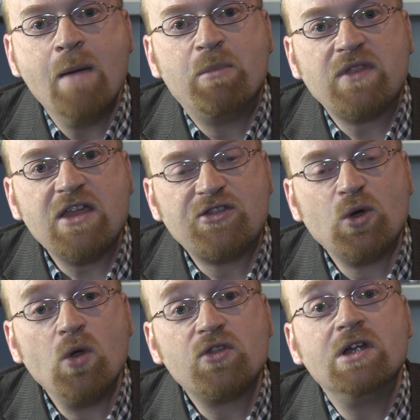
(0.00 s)
but they
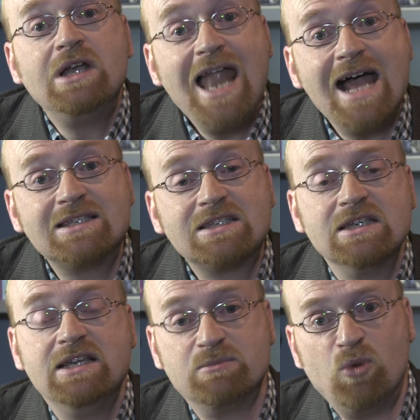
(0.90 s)
thought that
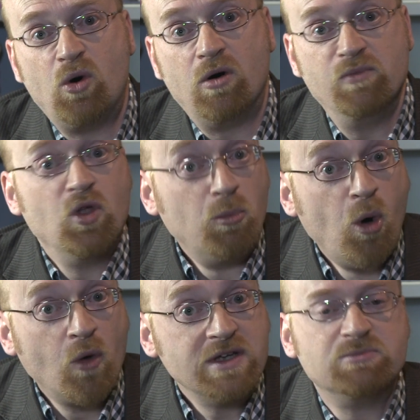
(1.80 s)
less is more, not
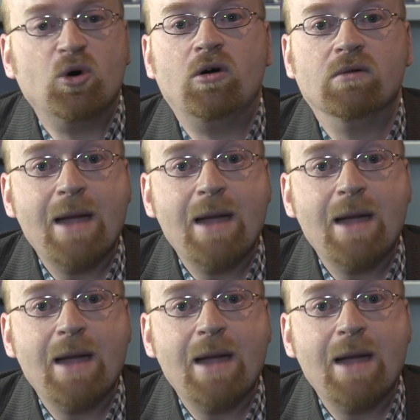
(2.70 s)
more is more.